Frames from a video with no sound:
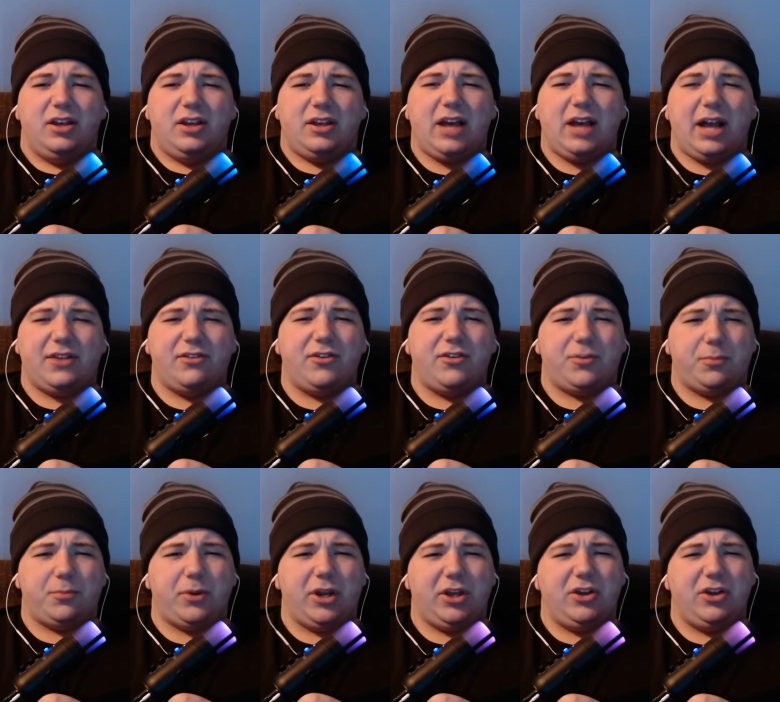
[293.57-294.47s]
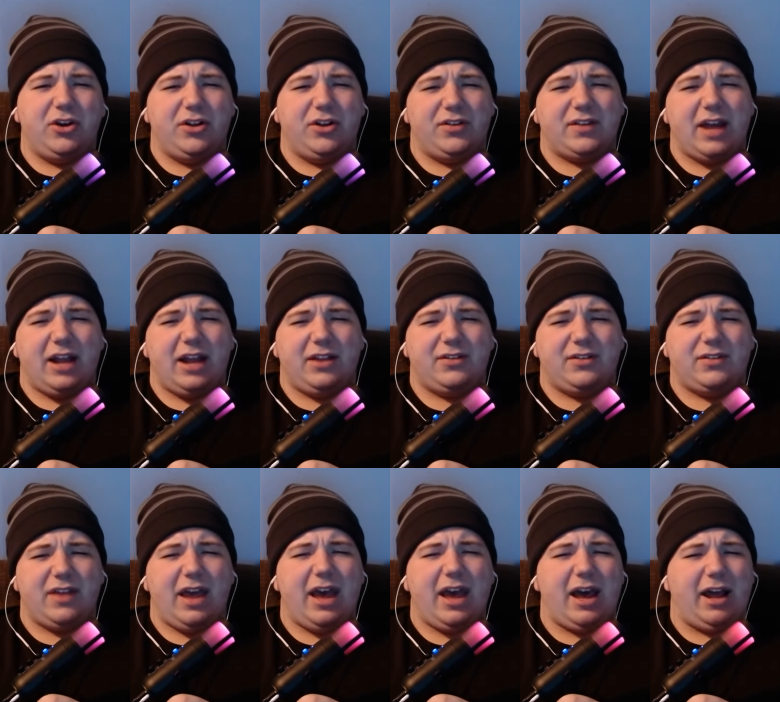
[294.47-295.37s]
Godzilla's pretty good. It's kind of
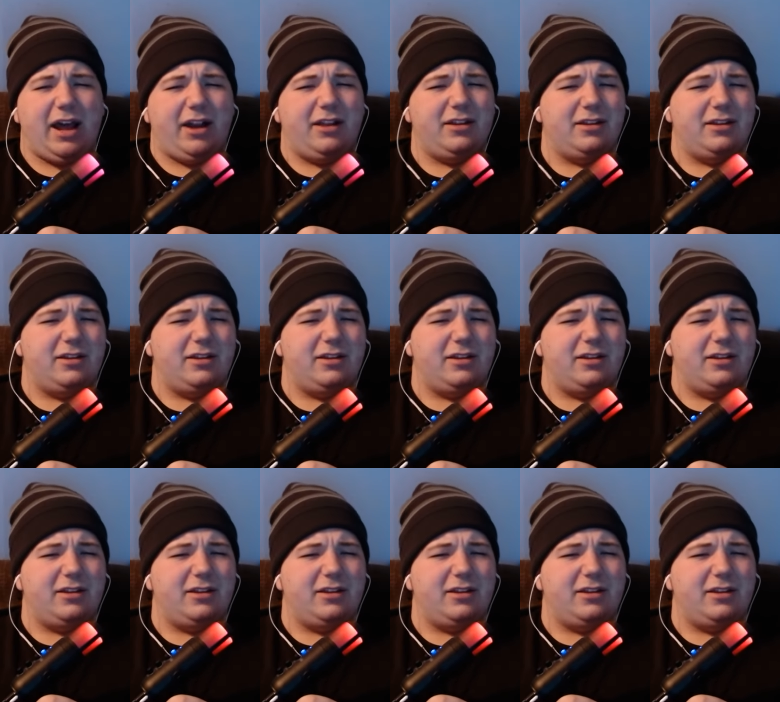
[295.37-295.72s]
sad.